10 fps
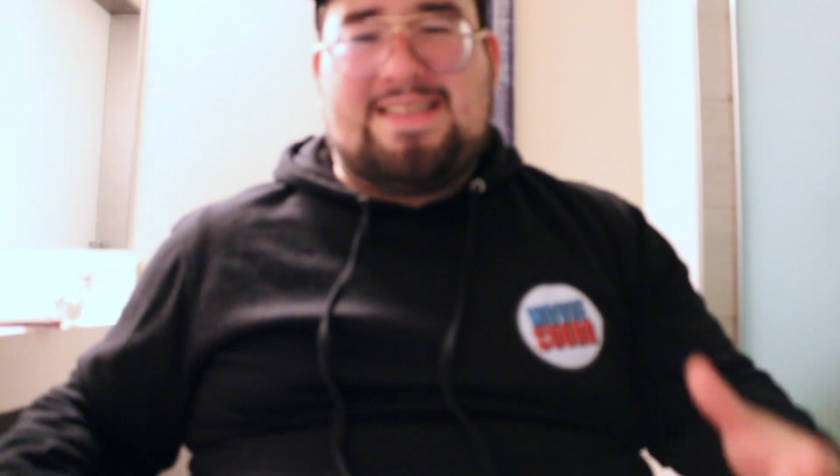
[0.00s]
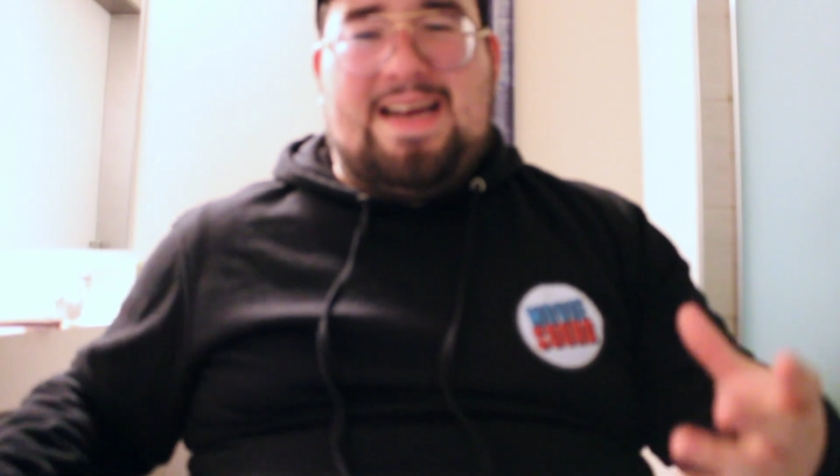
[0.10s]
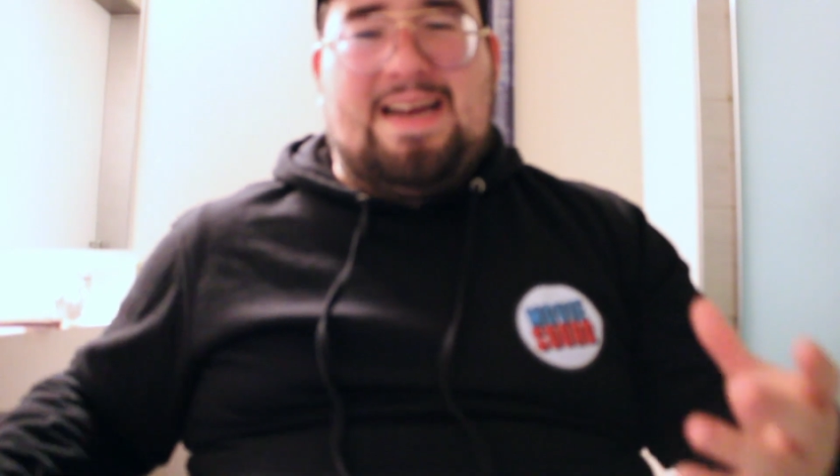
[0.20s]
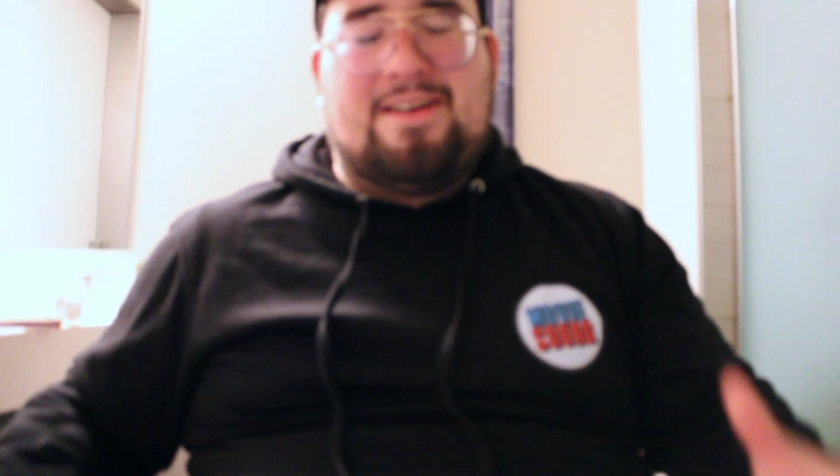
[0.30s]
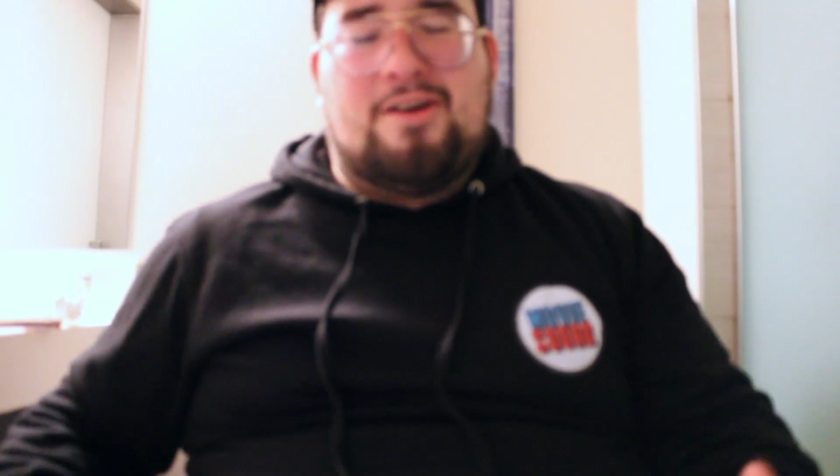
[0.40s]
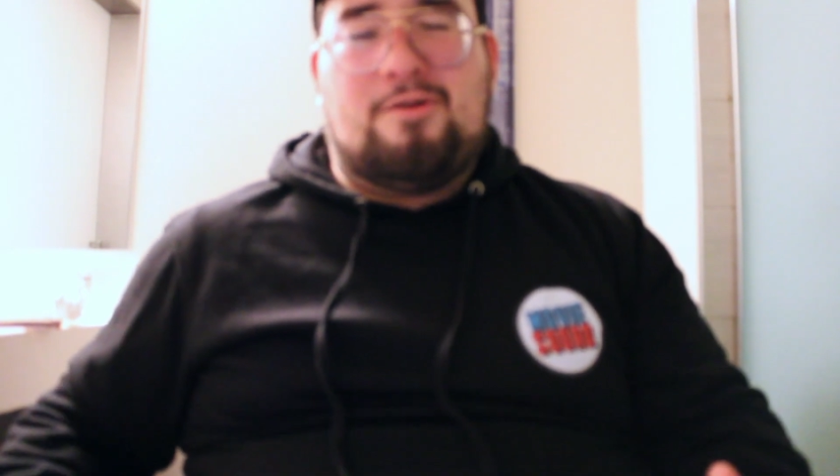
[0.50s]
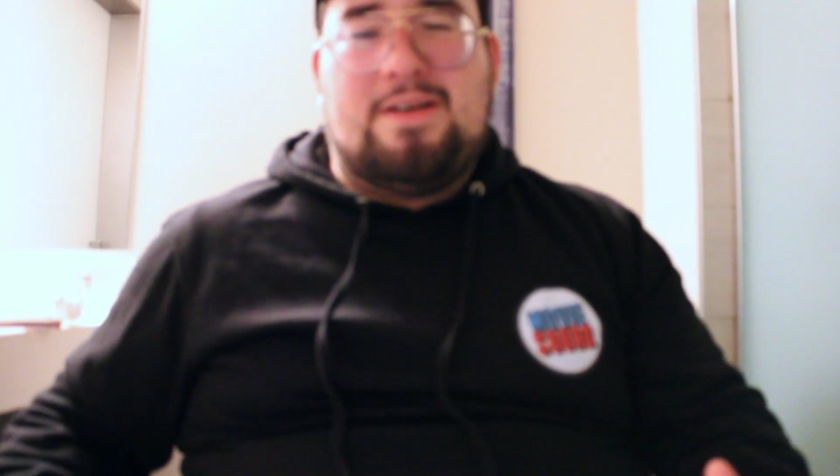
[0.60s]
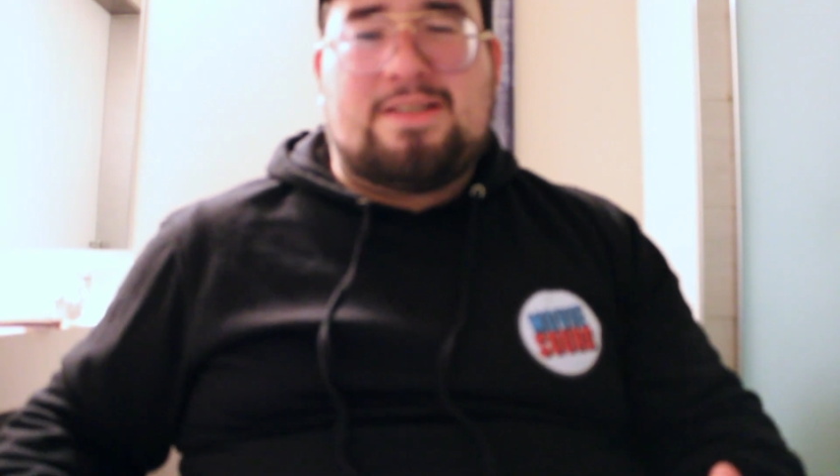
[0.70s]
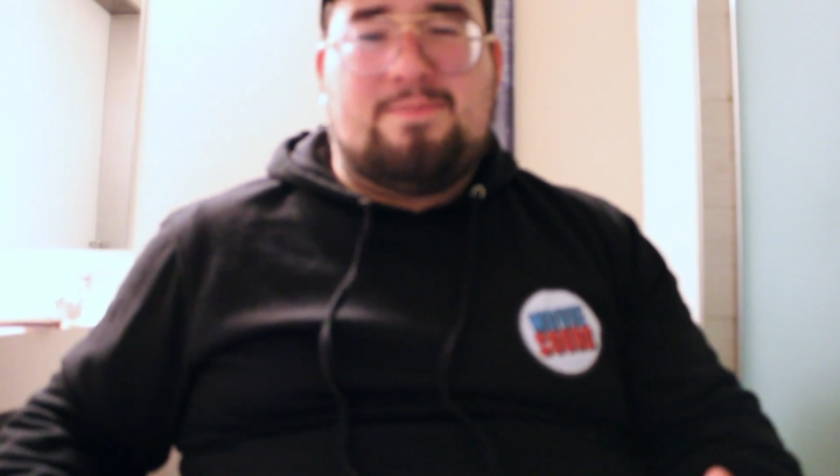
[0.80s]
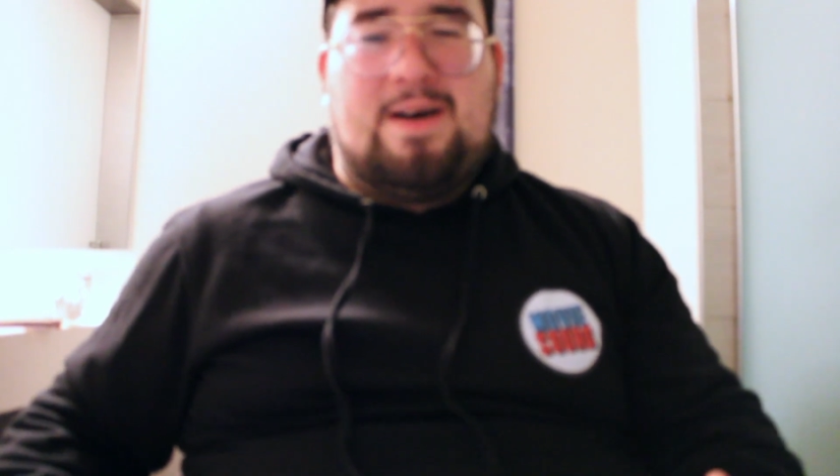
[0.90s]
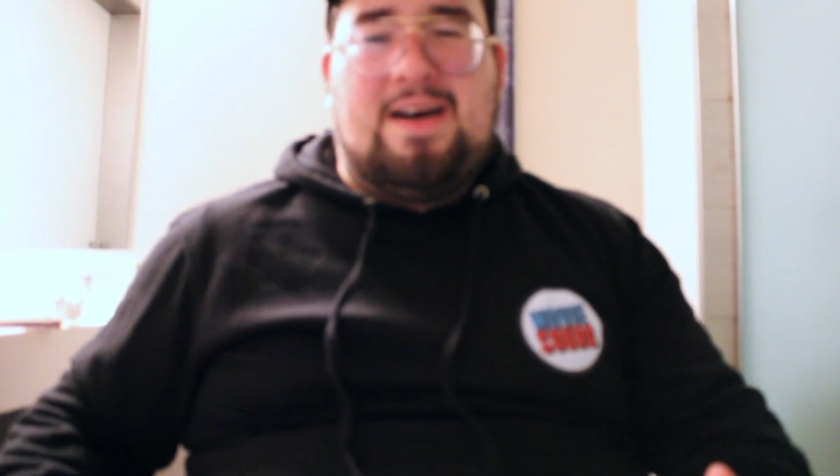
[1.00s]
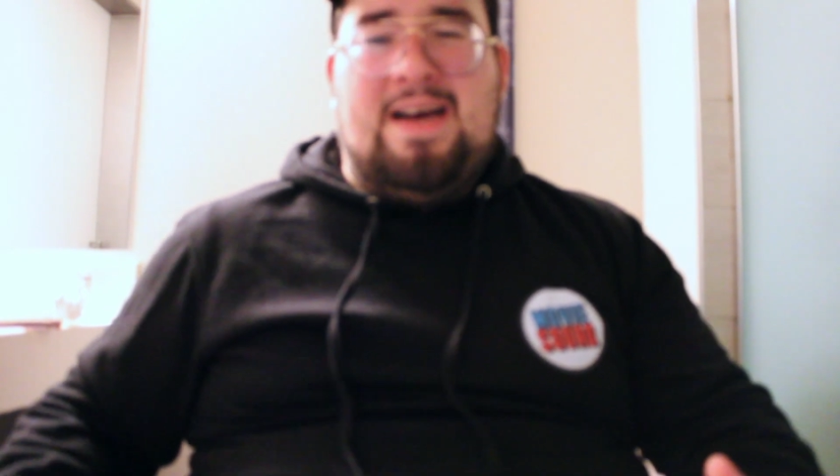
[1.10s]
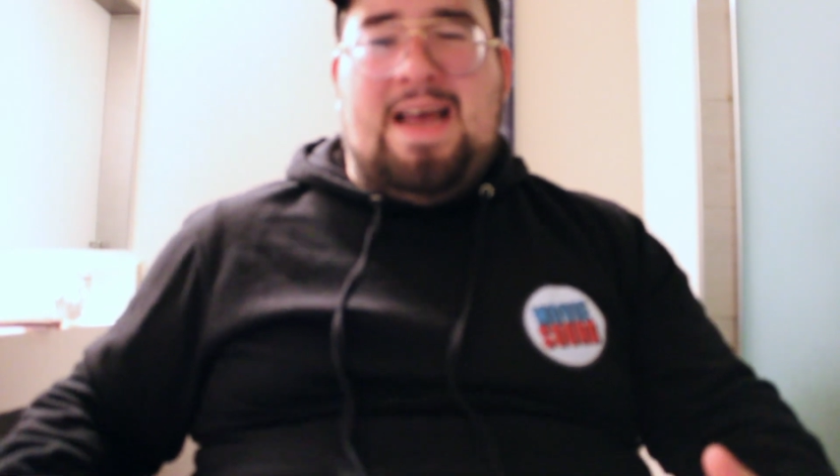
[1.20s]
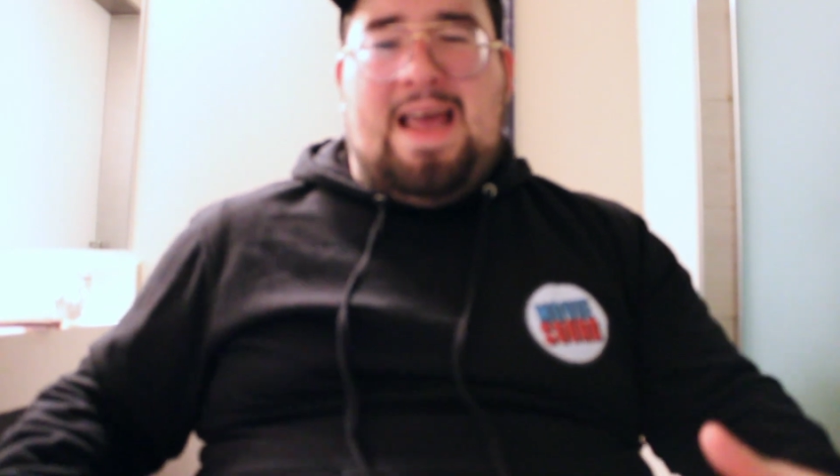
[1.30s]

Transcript: and charisma.